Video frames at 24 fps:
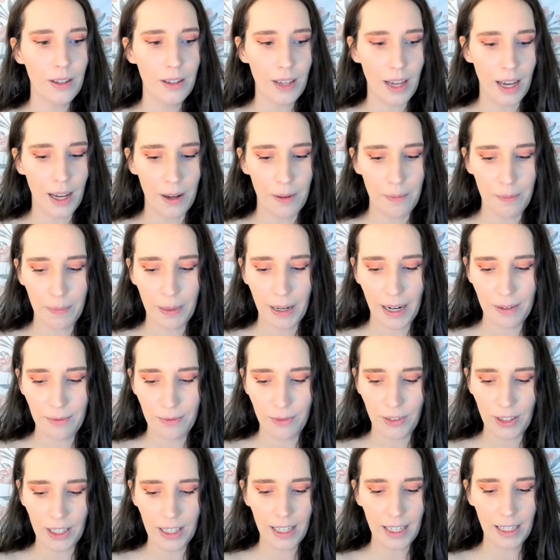But I'm
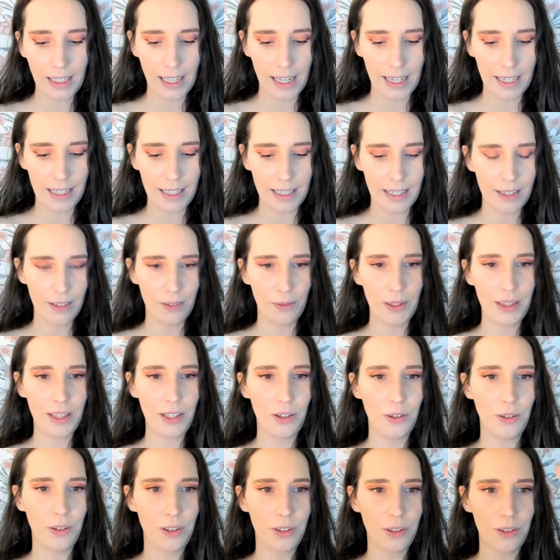feeling like with the
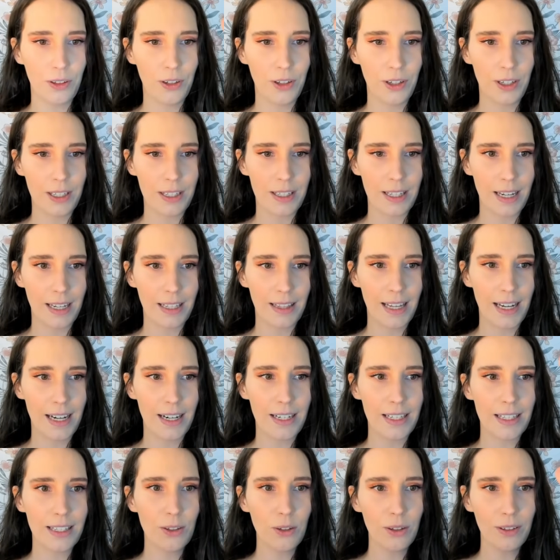North Node, it's like
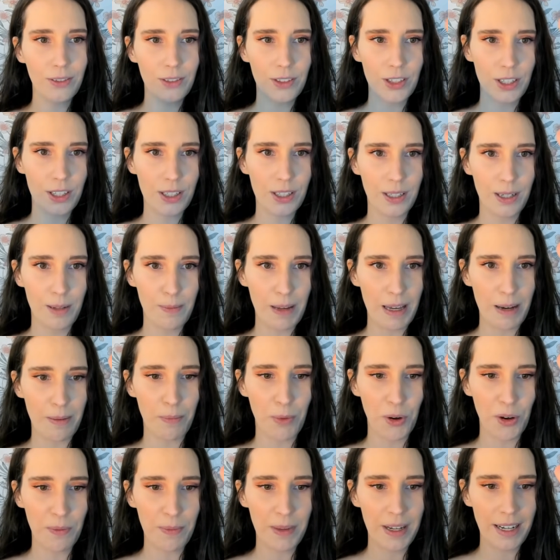there is sort of just going to be a
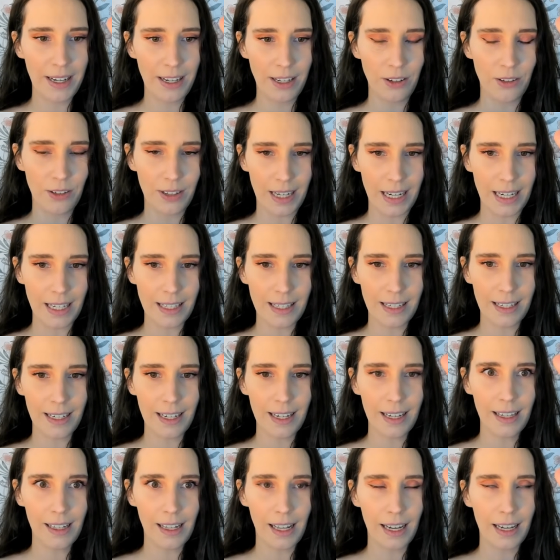moment in your
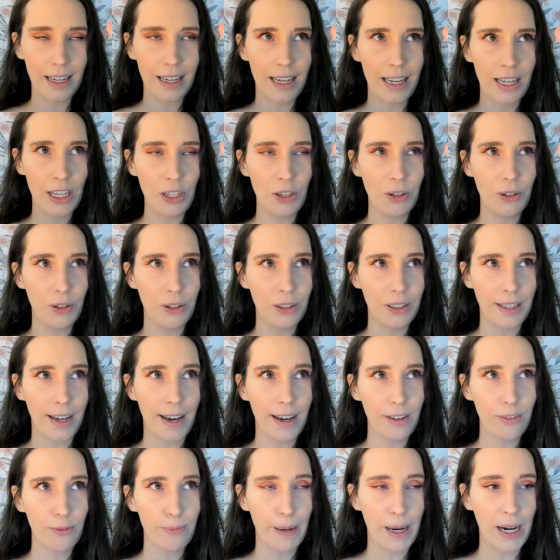destiny, like in your
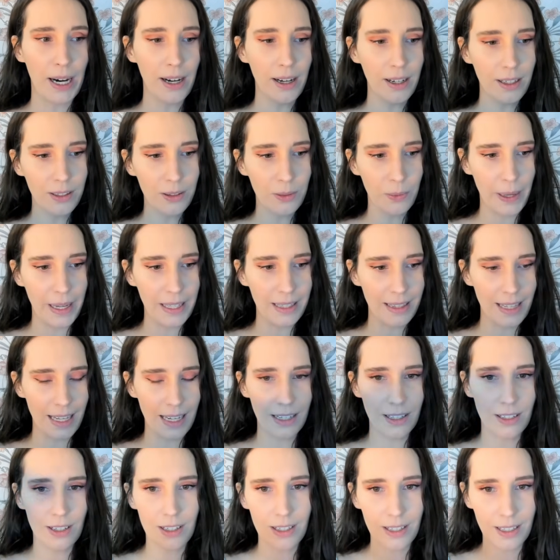life path where
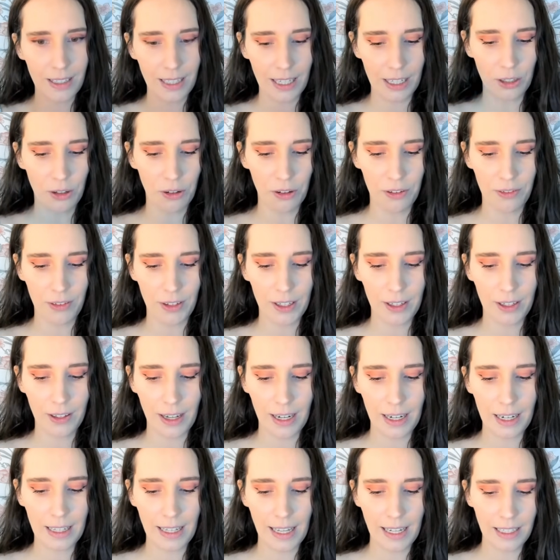things just click over
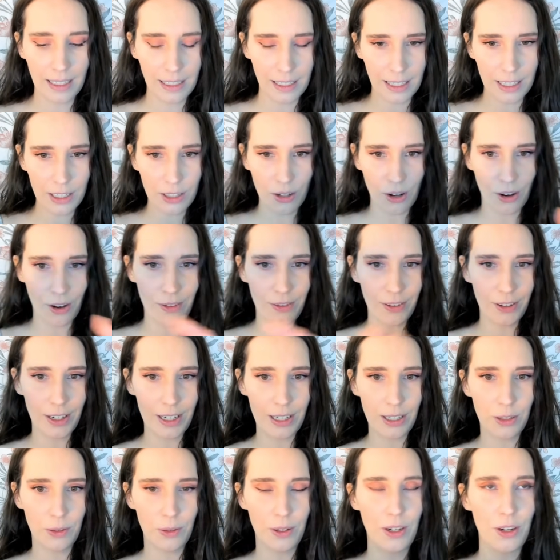and it like clicks over
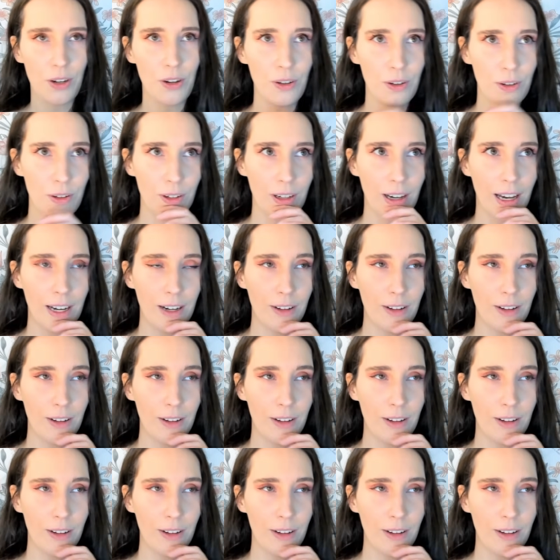into a new